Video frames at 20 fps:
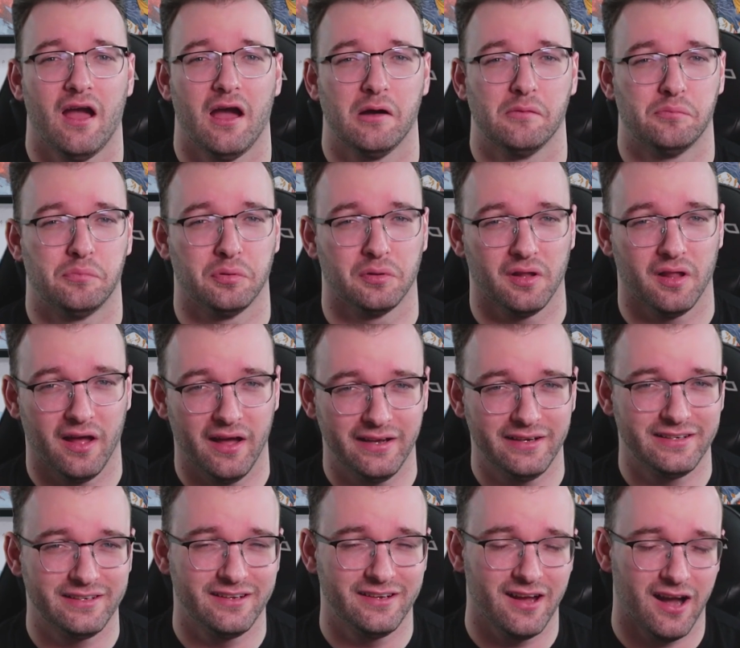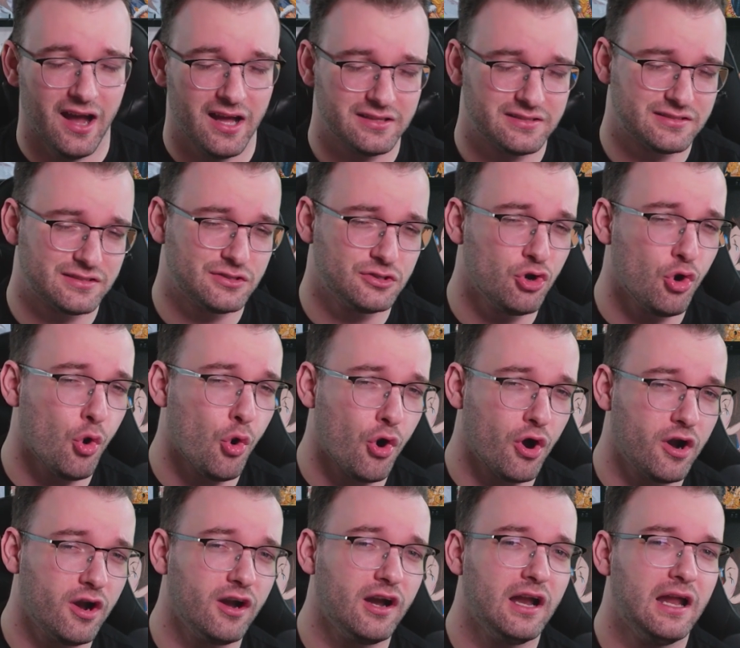blood, guts,
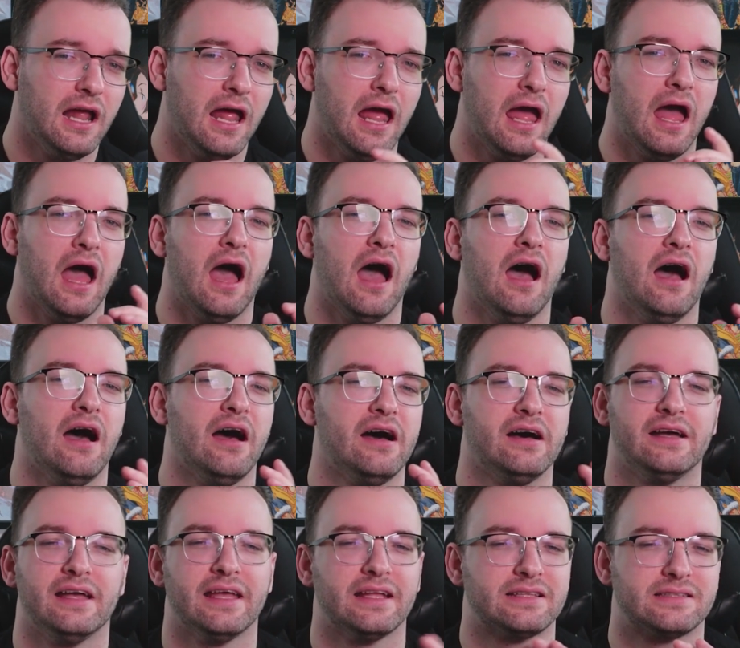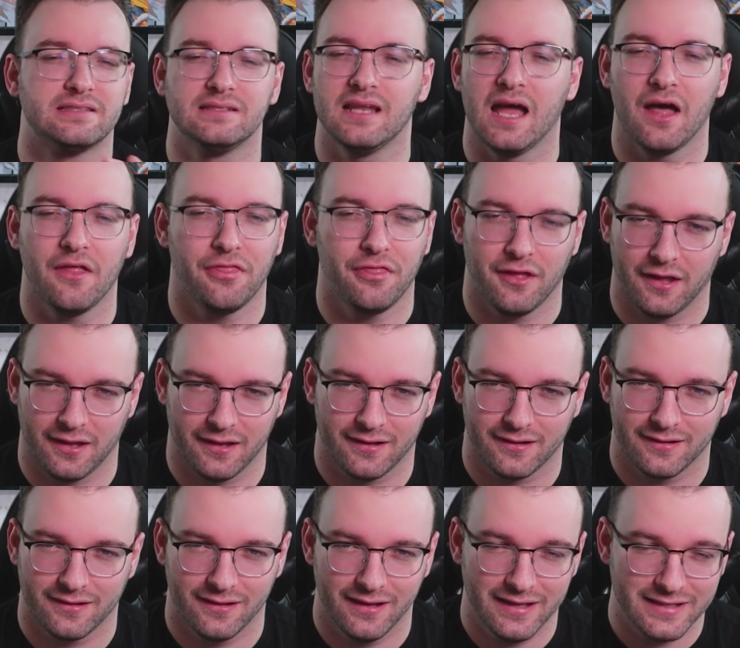gore, it's nothing.
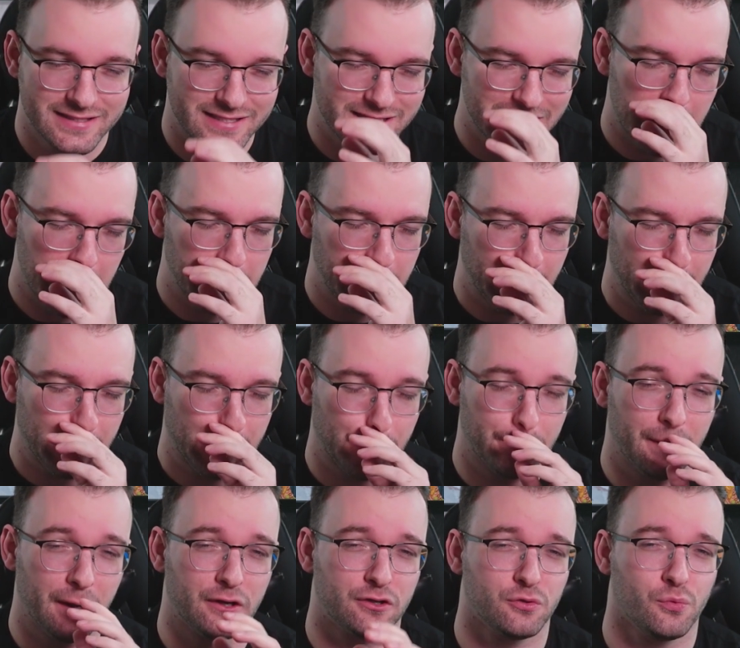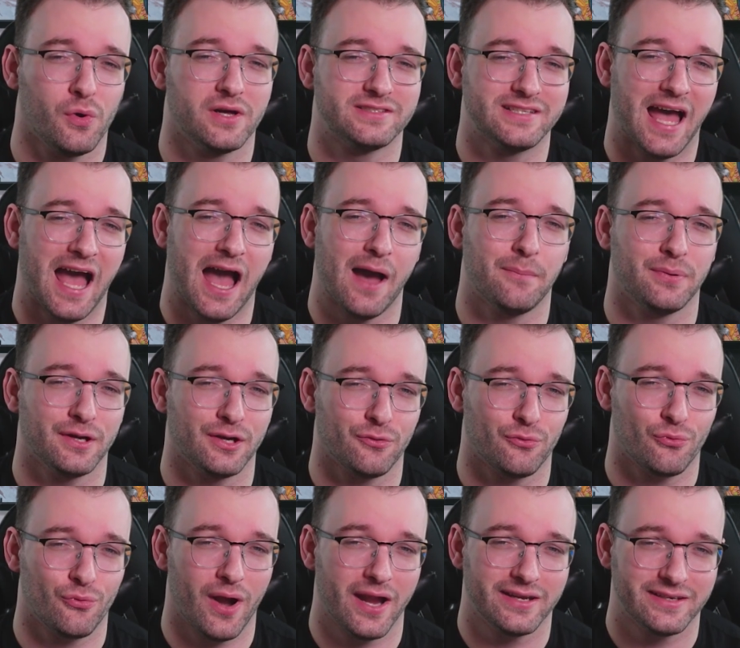It's nothing compared to what's happening
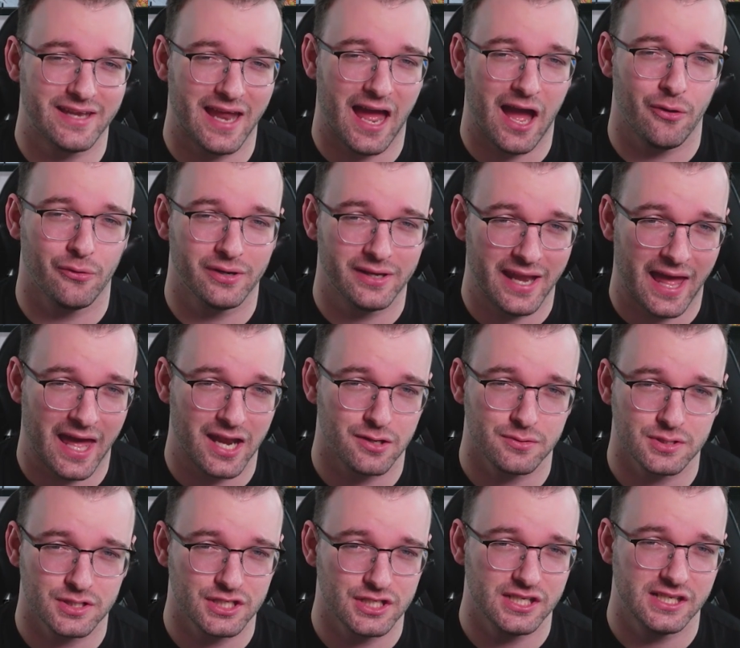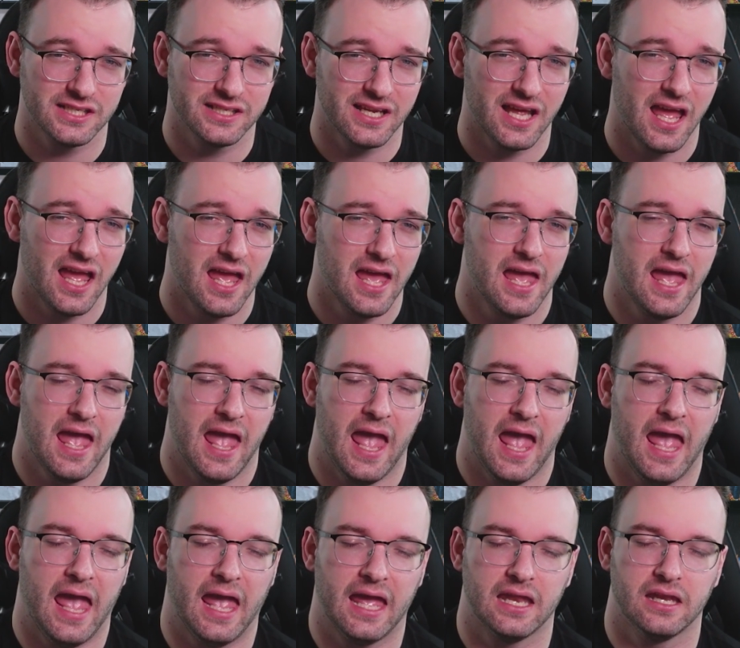right now in Nano Machine.
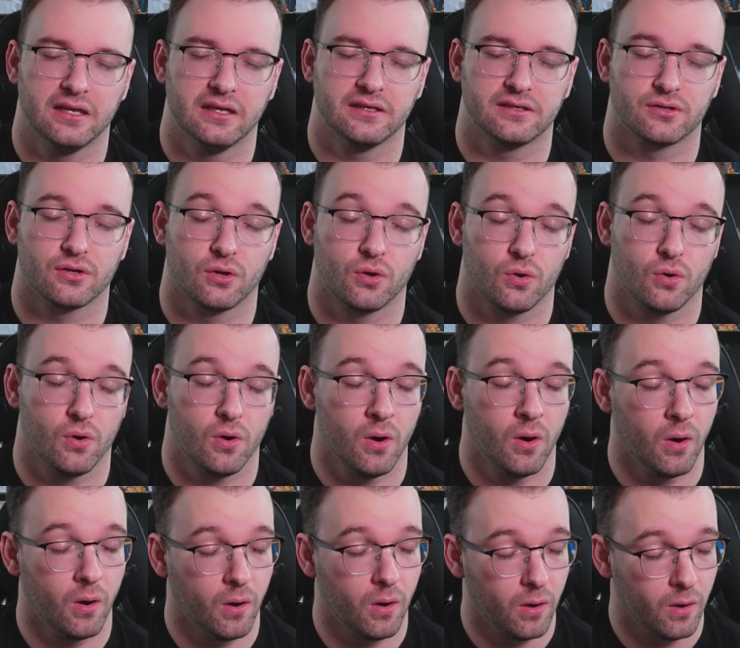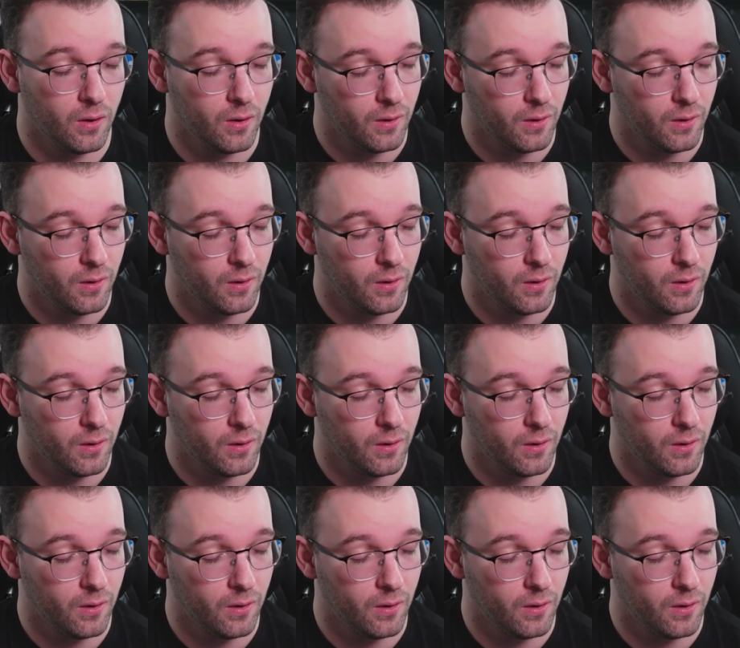And, oh,